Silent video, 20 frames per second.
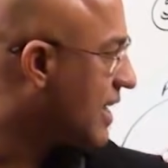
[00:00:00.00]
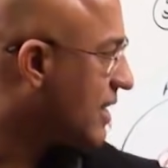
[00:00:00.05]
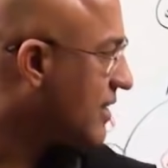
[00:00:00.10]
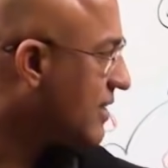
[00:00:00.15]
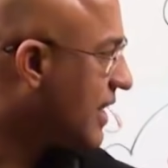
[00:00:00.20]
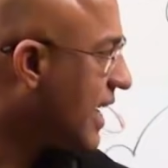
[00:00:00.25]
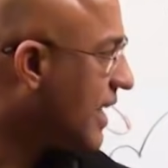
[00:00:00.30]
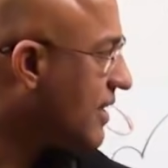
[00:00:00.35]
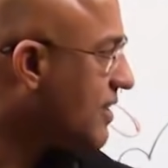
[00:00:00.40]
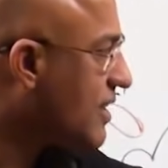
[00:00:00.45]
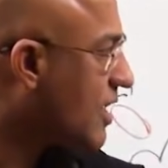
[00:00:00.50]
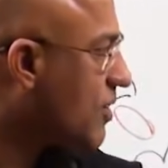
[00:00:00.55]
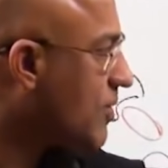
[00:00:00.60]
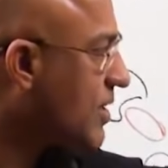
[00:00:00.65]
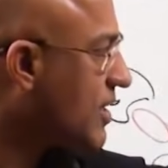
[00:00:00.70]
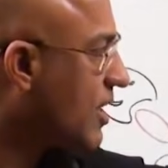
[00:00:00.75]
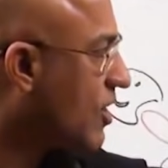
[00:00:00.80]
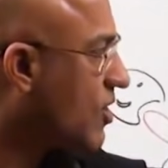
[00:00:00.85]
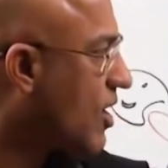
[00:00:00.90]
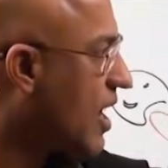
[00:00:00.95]
Then there
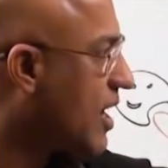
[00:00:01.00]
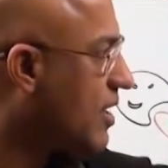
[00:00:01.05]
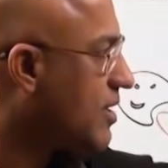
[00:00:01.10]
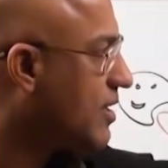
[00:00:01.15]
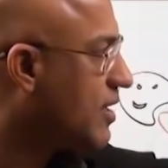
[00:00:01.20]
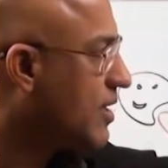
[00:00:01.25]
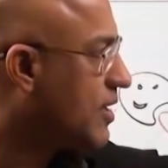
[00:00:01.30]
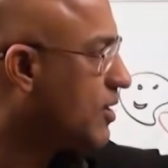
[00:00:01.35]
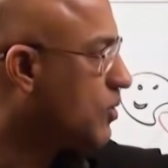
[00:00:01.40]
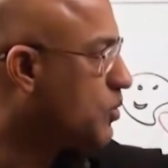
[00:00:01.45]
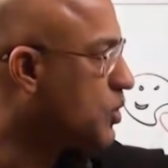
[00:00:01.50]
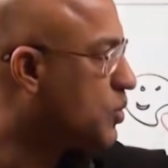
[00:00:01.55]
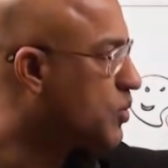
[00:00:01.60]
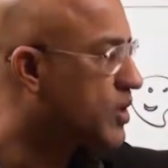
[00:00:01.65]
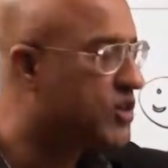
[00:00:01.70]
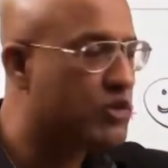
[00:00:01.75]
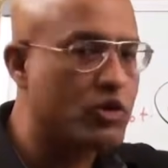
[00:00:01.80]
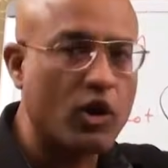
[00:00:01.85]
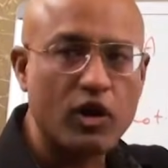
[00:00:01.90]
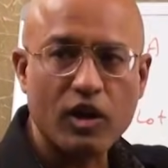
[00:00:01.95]
was a drug which
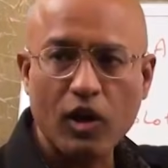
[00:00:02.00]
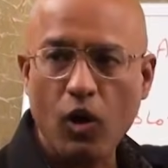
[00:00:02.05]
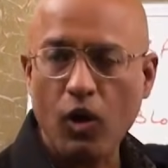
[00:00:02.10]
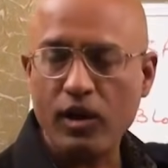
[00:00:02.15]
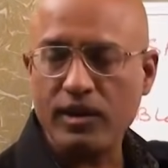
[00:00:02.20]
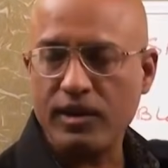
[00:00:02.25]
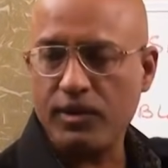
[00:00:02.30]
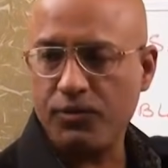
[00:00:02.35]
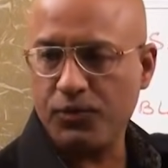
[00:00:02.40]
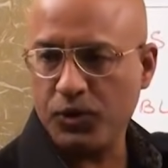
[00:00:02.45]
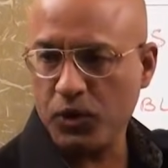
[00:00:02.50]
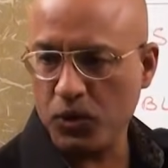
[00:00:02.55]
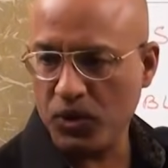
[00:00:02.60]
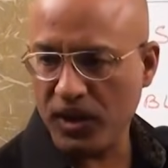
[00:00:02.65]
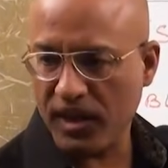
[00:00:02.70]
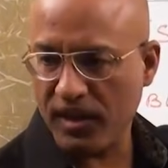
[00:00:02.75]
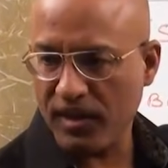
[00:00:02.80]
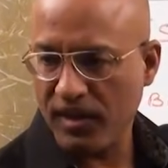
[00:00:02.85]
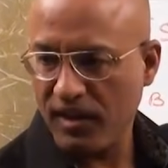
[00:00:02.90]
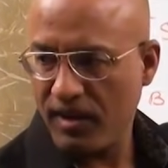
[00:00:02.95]
was not allowing the
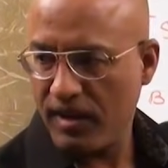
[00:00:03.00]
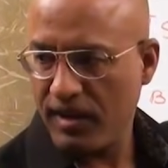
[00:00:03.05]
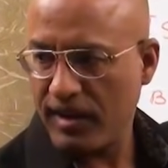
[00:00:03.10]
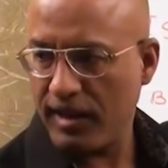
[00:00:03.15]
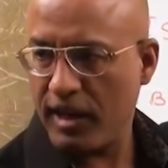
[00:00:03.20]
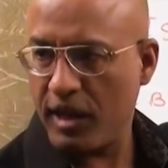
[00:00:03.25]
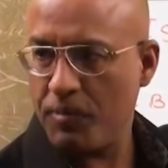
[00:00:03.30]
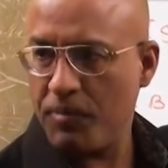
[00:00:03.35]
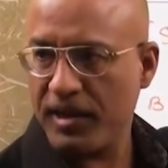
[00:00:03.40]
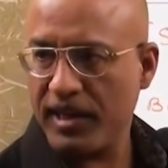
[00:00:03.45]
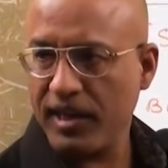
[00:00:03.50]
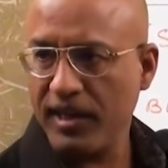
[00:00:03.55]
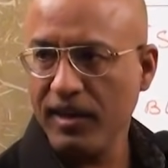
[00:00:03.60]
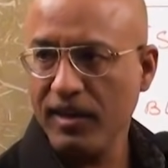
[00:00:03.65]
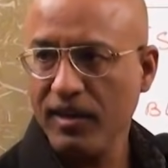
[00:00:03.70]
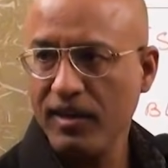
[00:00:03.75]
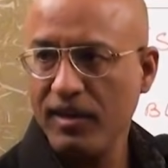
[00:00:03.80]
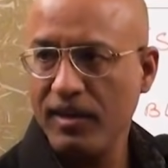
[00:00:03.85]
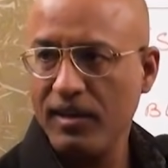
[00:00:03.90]
fusion, inhibiting